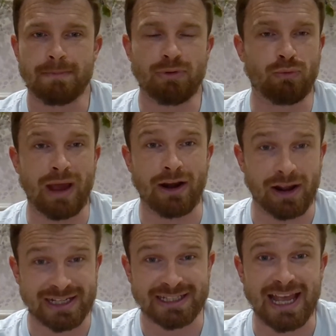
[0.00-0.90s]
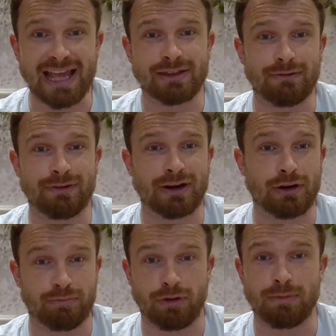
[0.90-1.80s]
But when I say that Villa
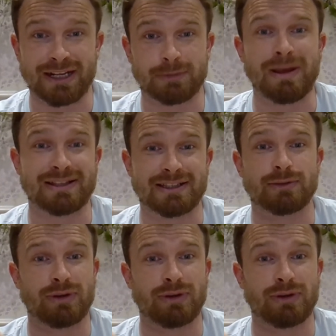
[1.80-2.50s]
are probably expected